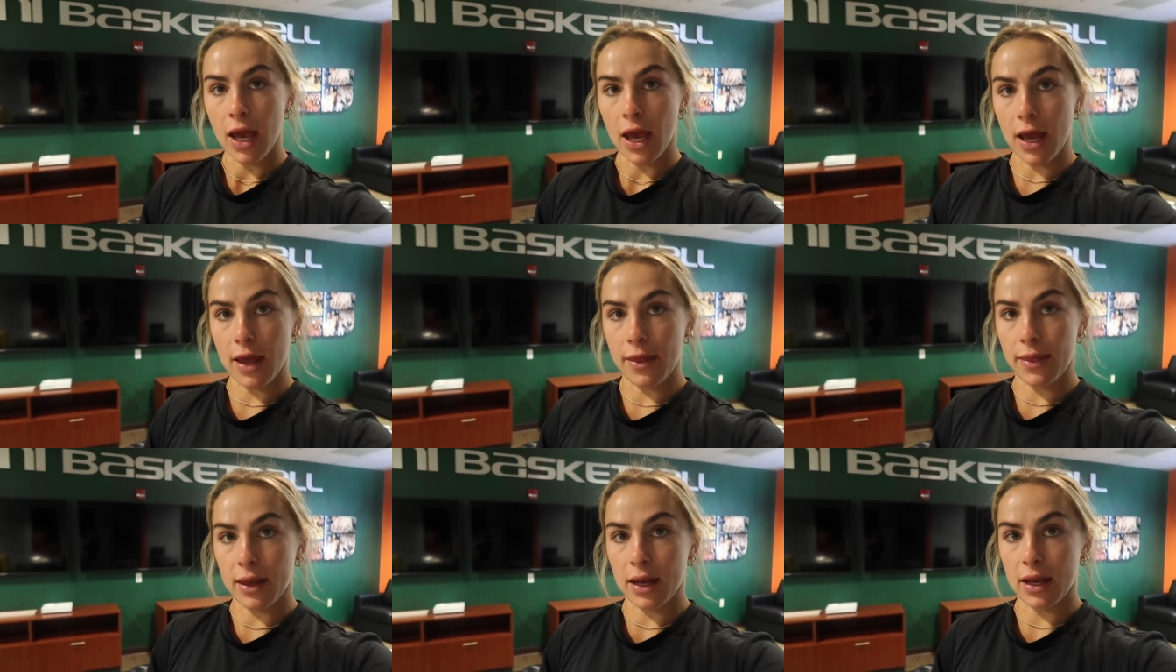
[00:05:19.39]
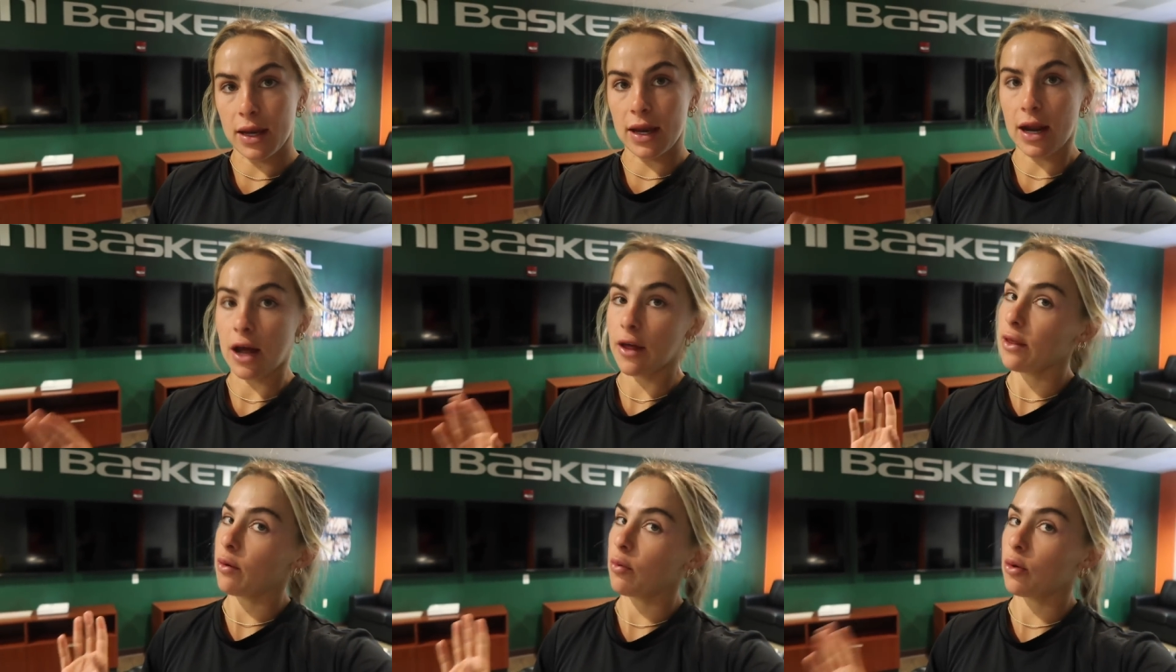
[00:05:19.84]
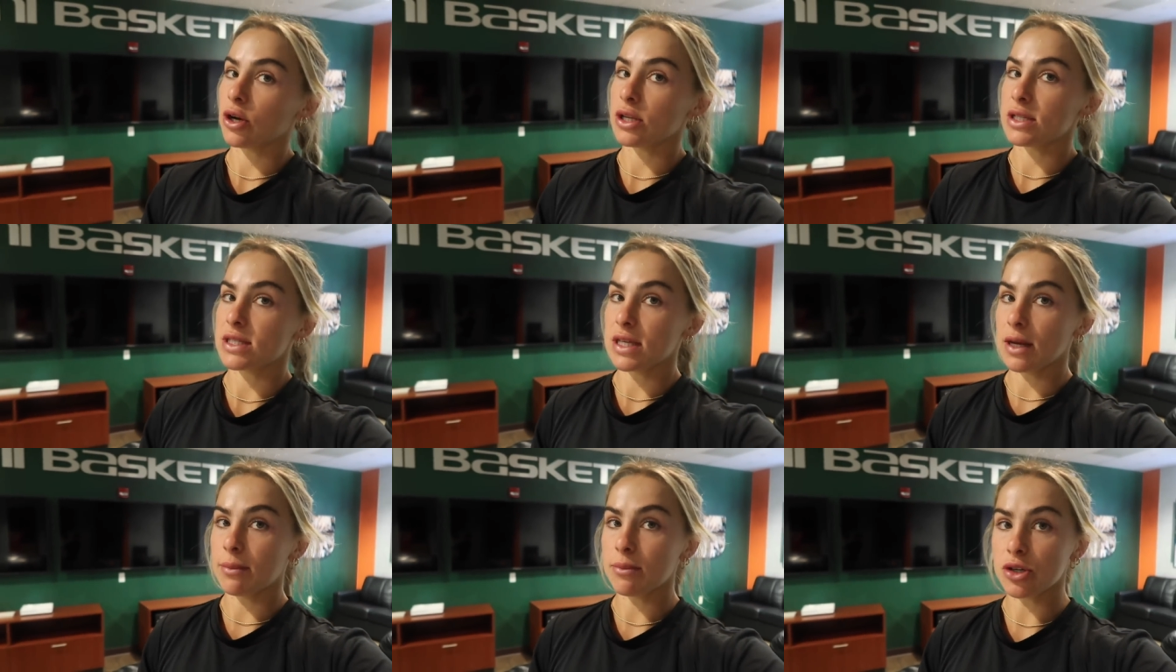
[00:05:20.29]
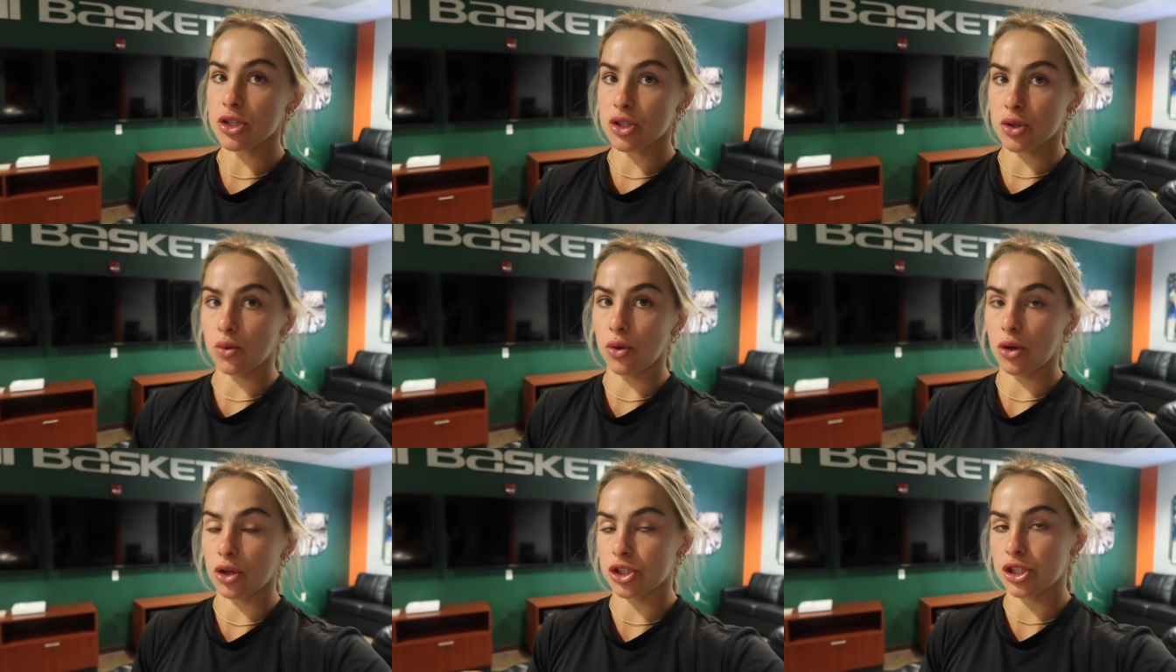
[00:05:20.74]
And then now that we're in summer
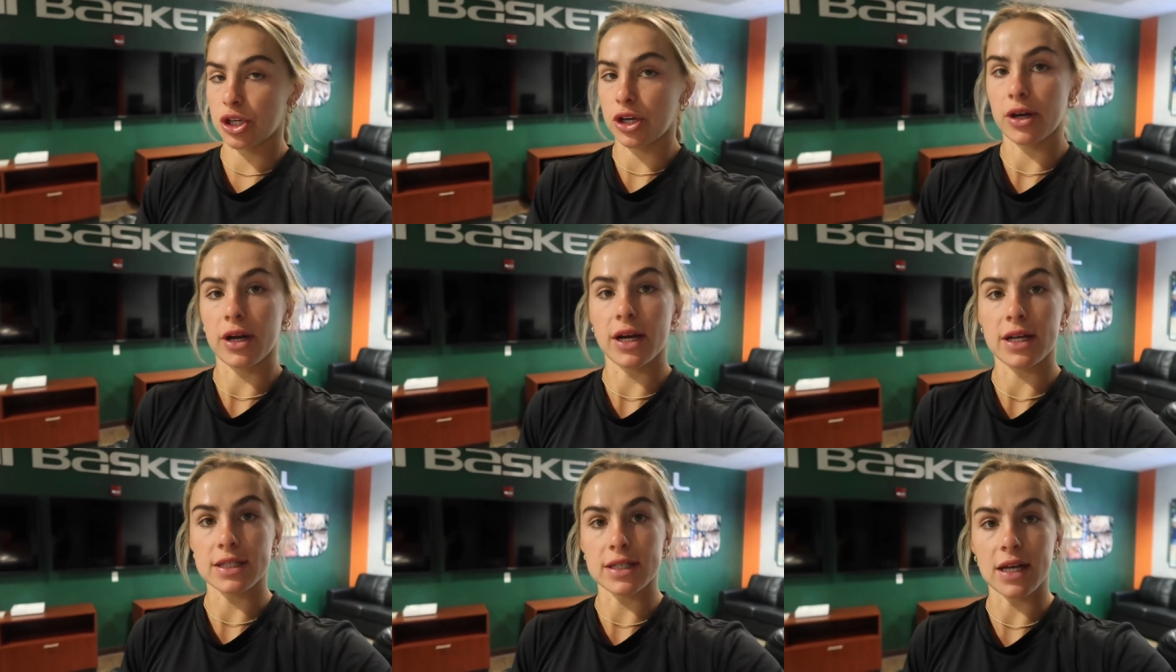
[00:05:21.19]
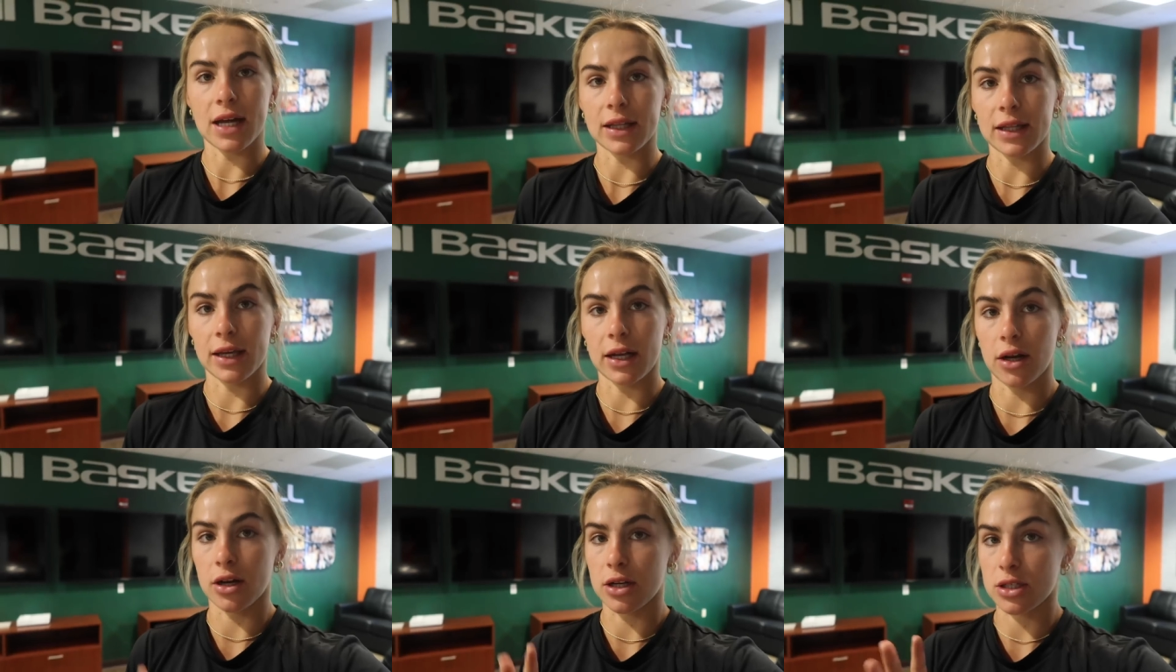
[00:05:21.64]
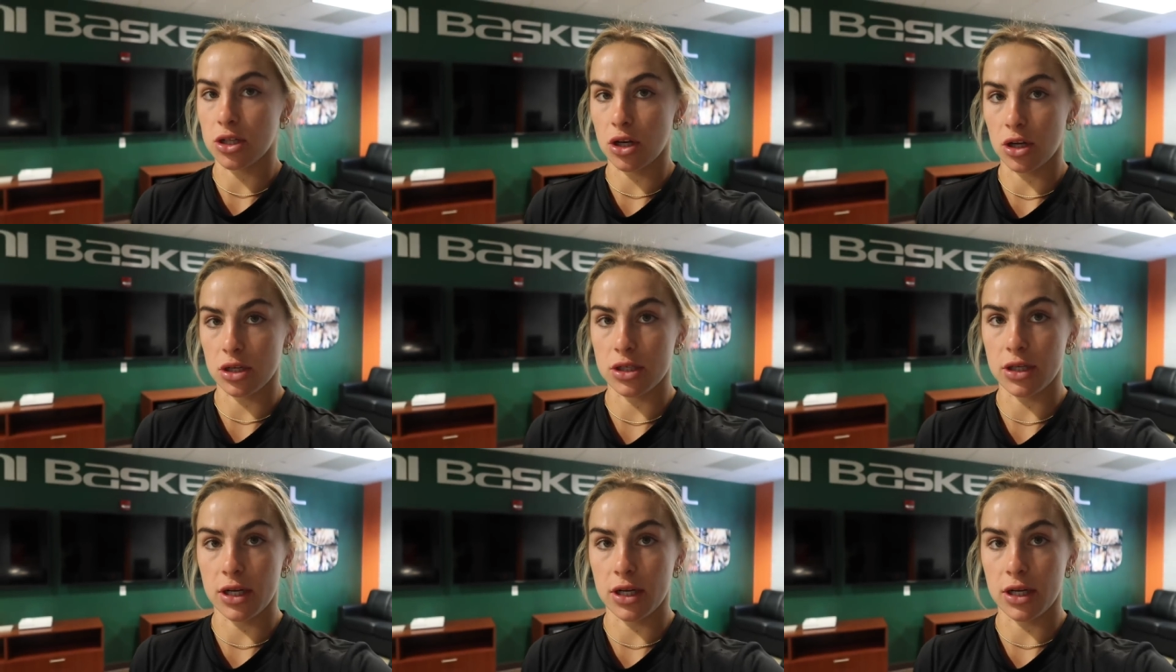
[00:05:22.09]
school, I'll show you guys that later and talk to